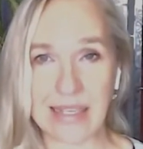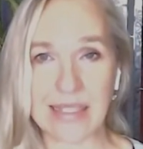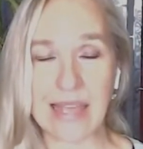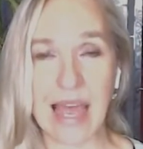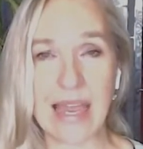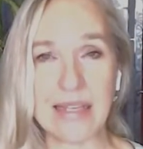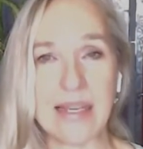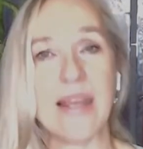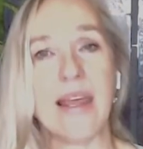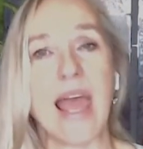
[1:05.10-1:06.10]
diet,
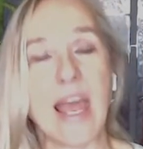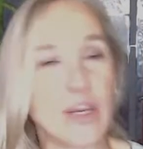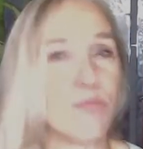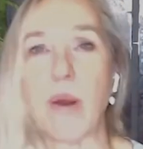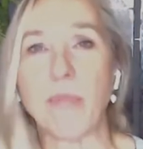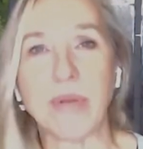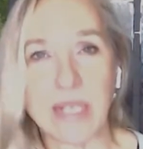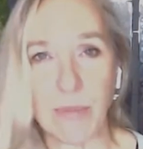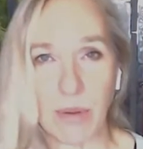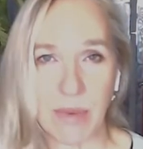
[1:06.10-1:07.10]
and proper
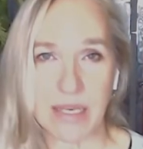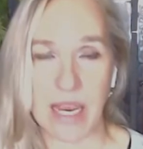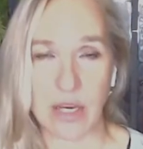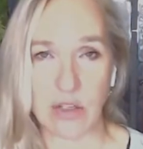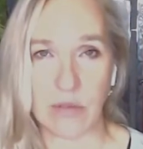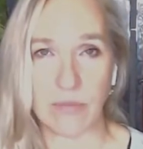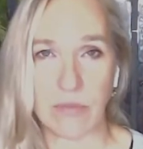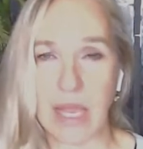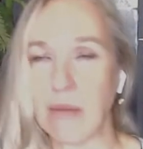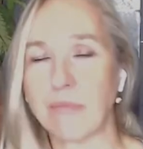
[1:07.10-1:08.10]
supplementation.
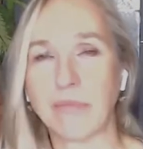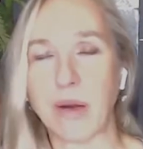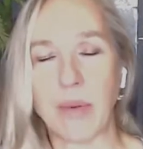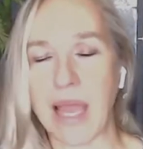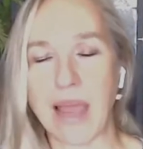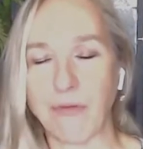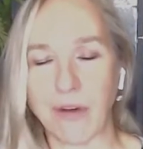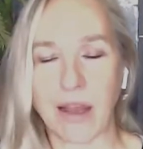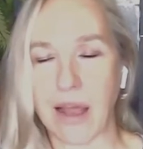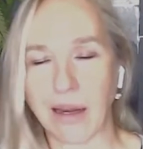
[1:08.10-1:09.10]
And probably I have
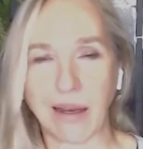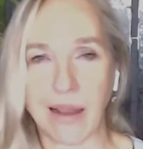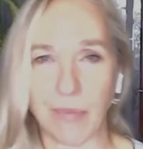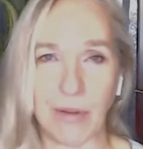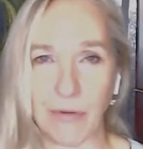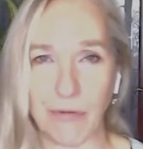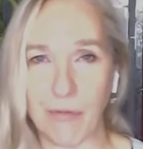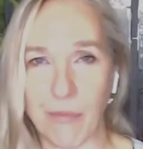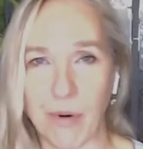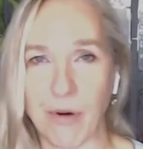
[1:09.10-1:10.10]
forgotten a couple of
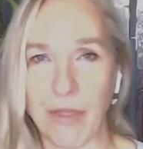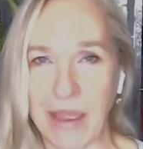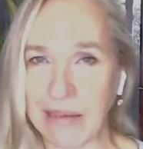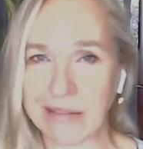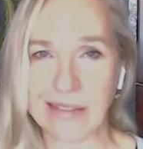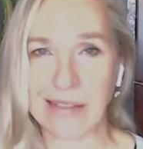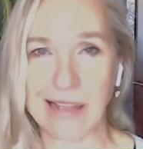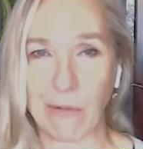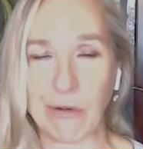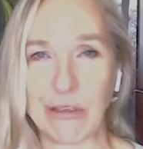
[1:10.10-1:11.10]
more things
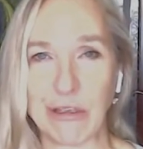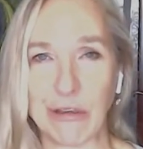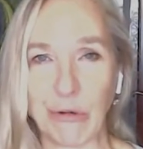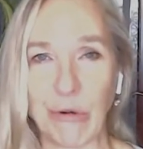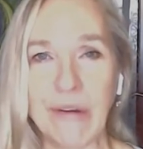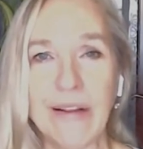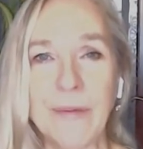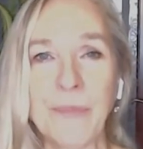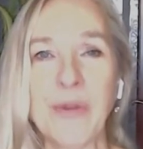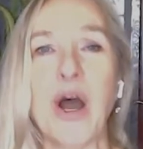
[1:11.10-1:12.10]
that we should do.
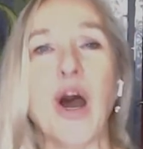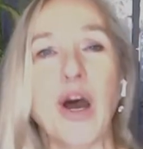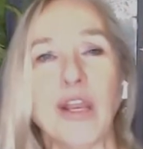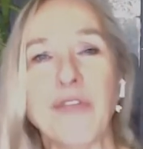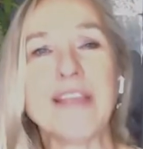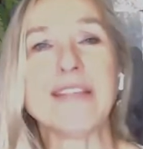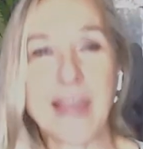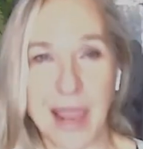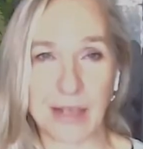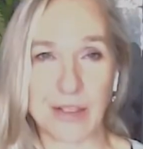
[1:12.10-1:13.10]
All of these
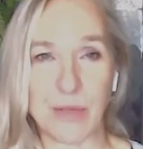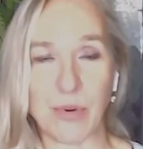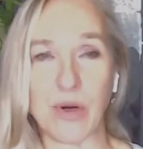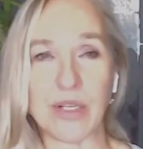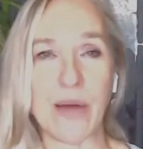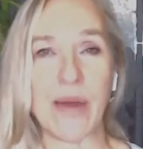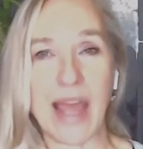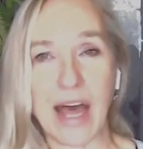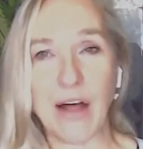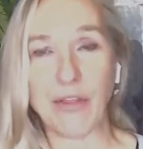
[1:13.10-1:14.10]
things support our
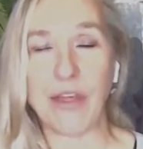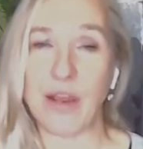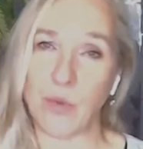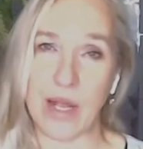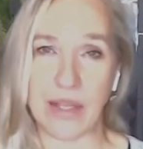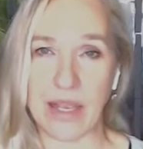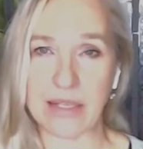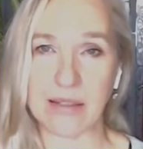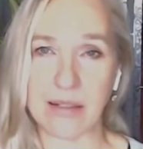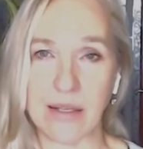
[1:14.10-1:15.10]
health and
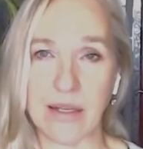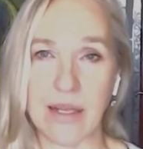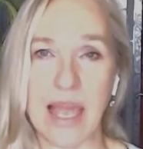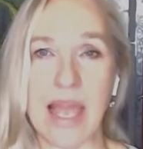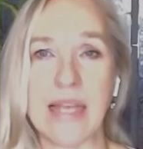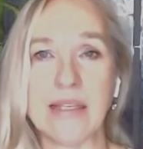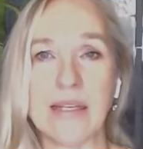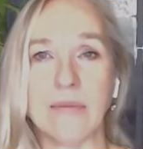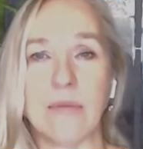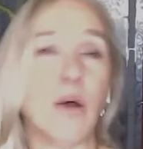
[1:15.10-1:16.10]
wellness. And
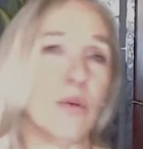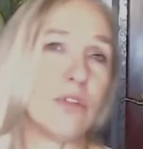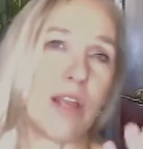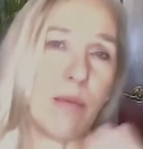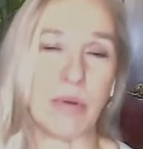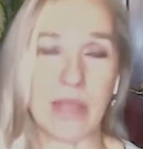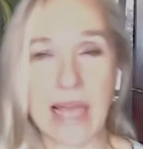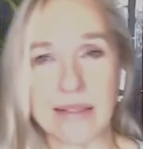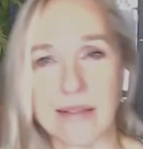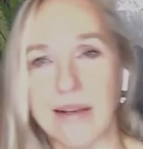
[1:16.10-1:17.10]
sleep,
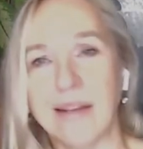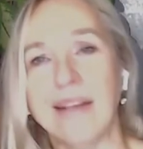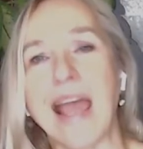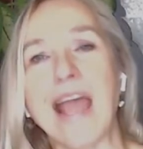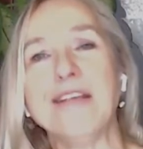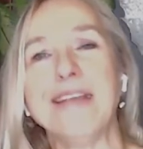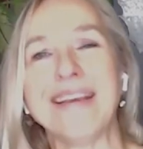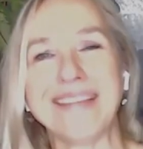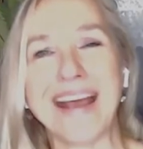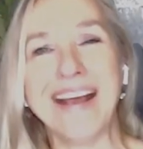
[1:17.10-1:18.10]
yes. And
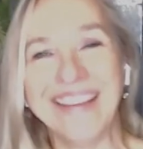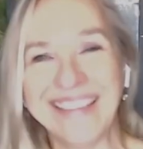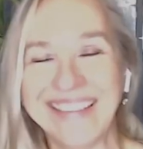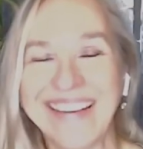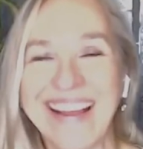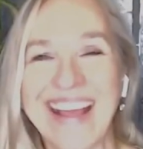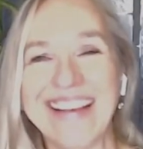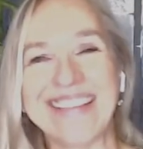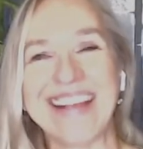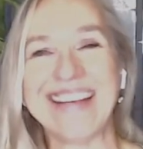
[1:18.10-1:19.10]

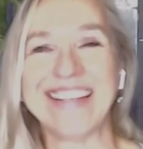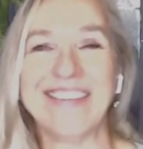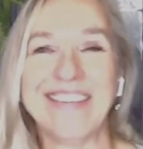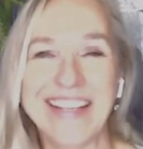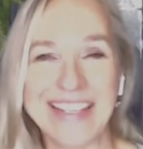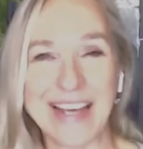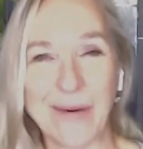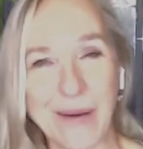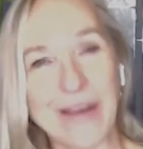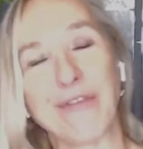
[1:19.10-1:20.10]
essential oils are
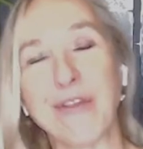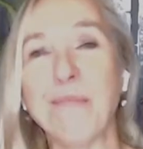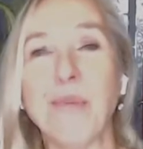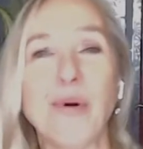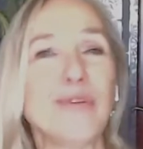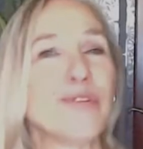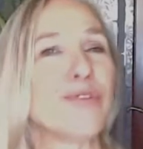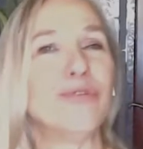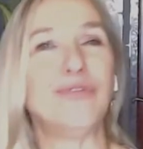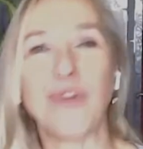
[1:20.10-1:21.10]
one of the most
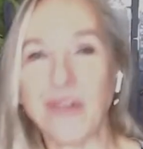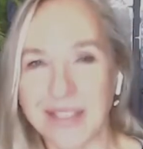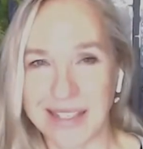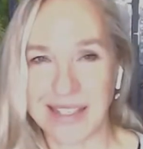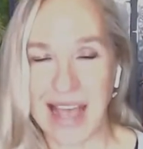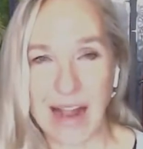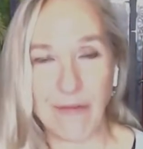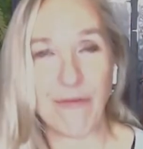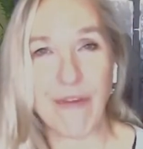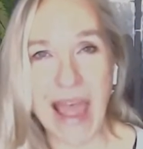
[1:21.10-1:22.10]
versatile,
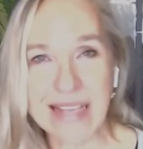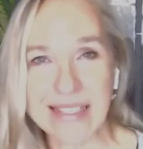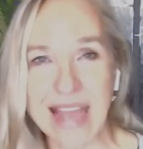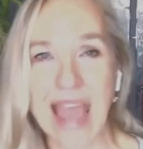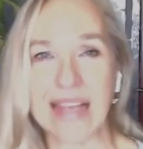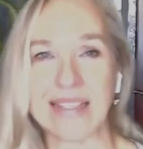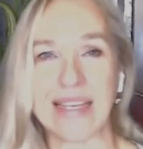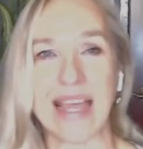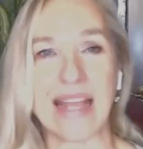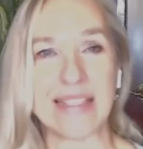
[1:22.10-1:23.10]

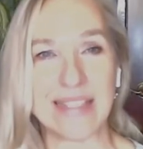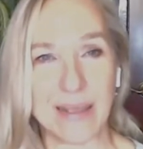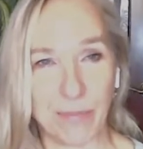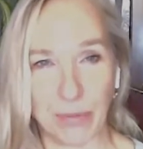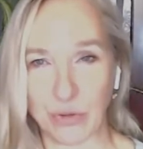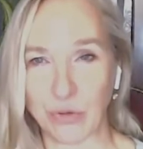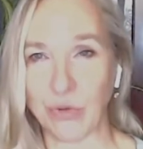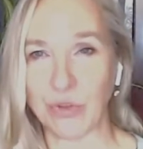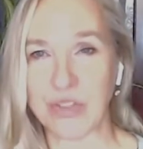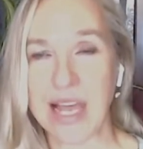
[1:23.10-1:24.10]
fast-acting and simple
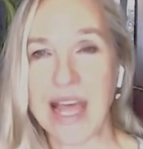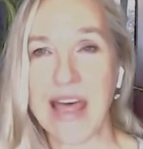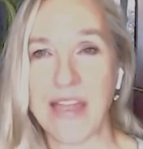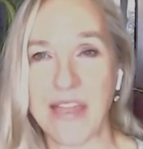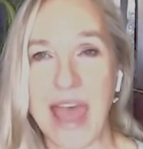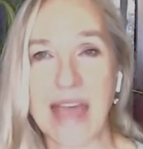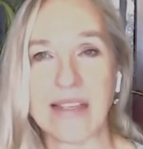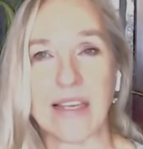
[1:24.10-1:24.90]
tools that